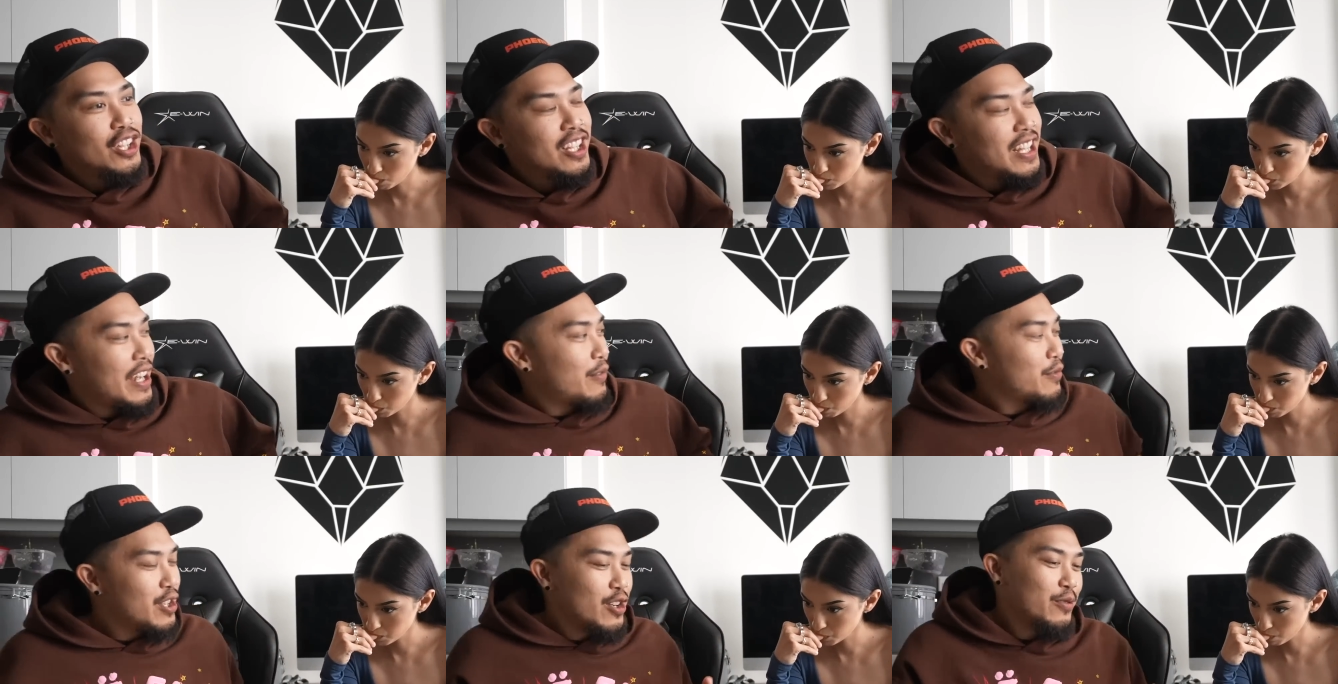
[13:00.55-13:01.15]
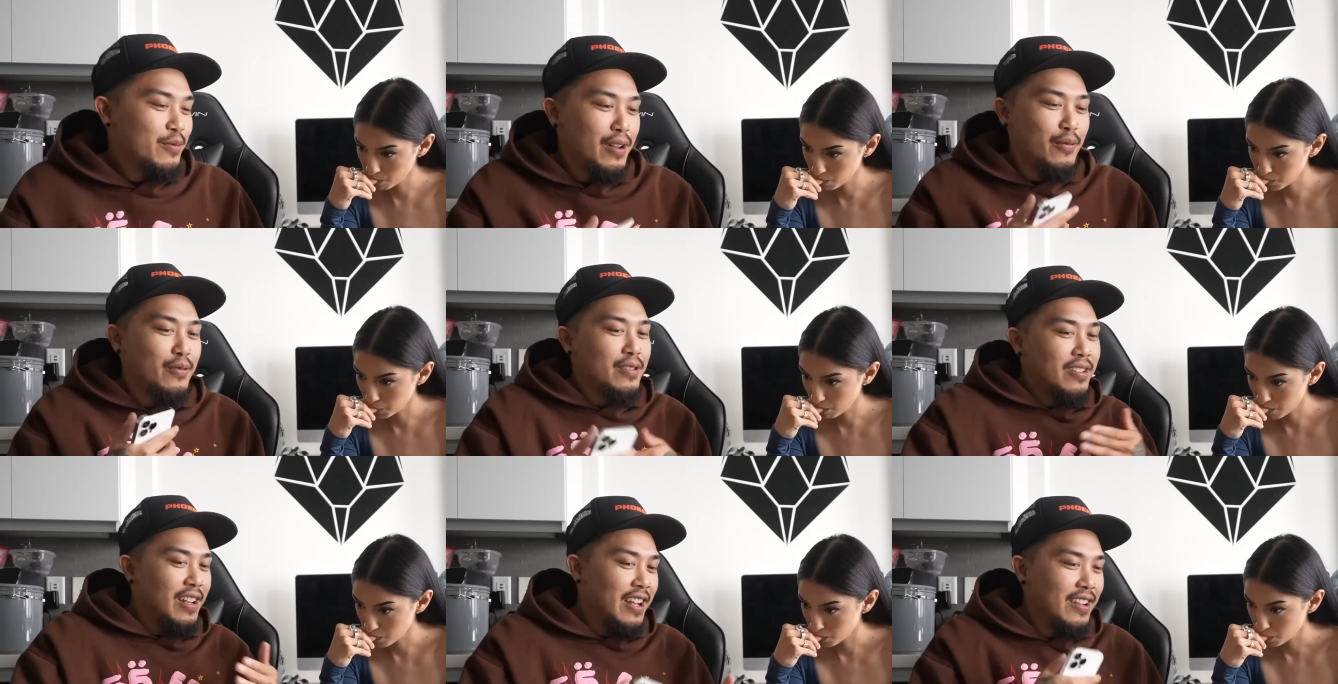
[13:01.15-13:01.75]
Speaker 1: like, you know,
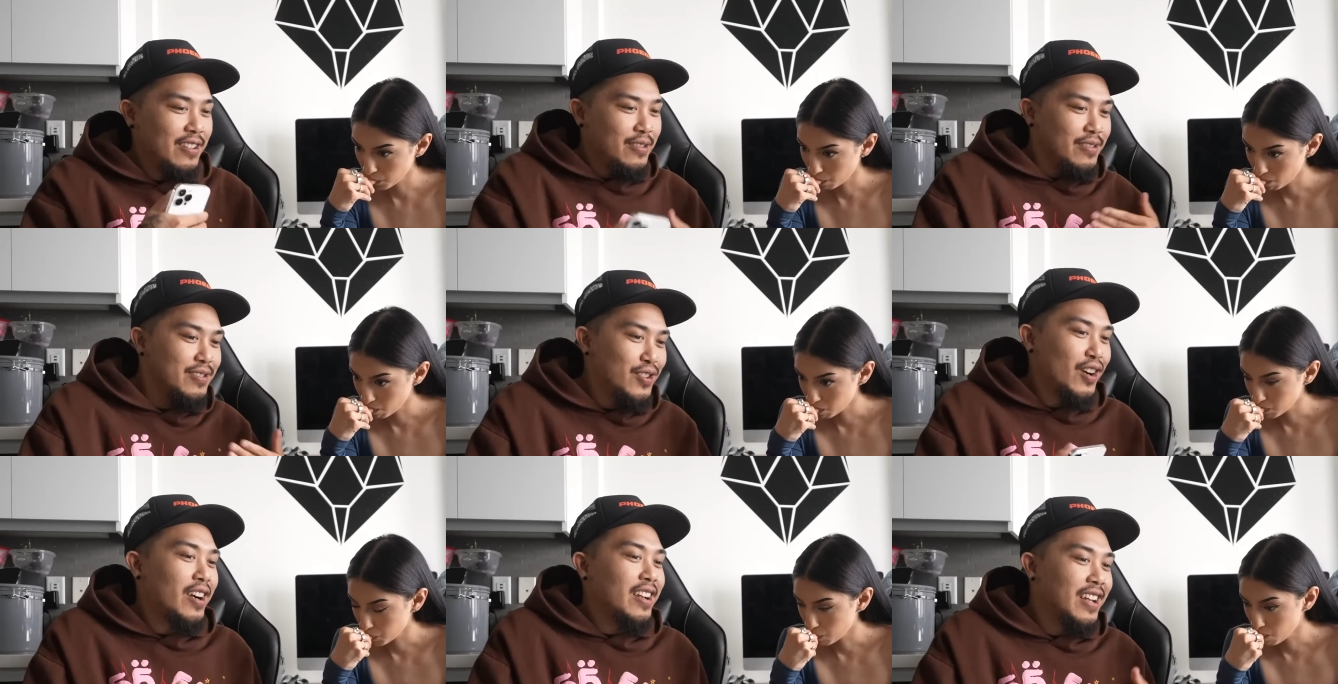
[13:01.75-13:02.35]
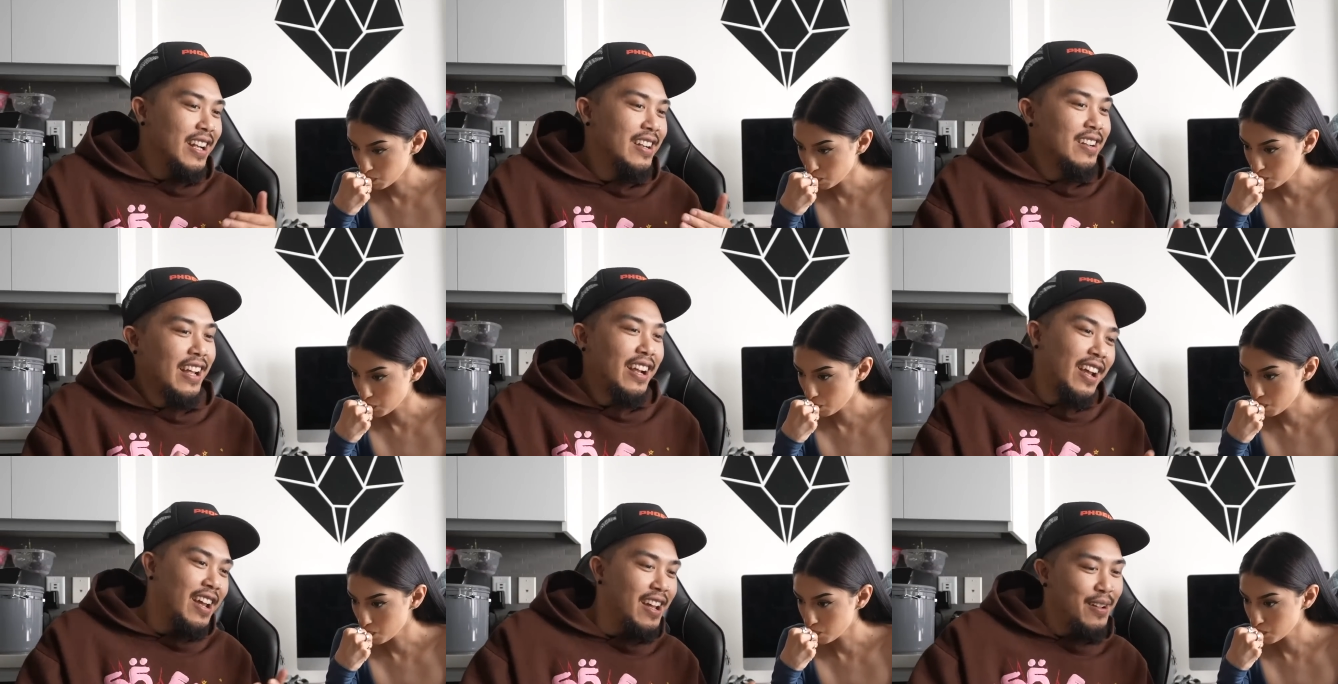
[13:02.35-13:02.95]
when you, like you started getting
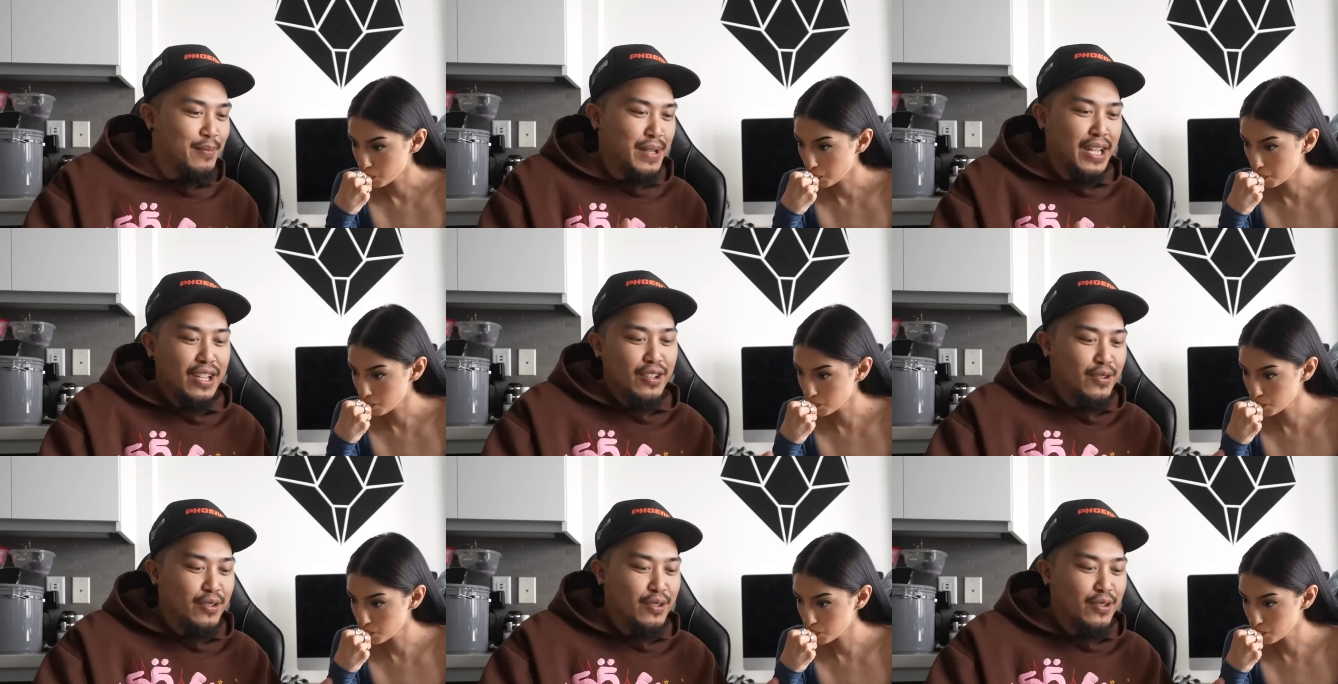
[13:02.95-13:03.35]
like, hey, and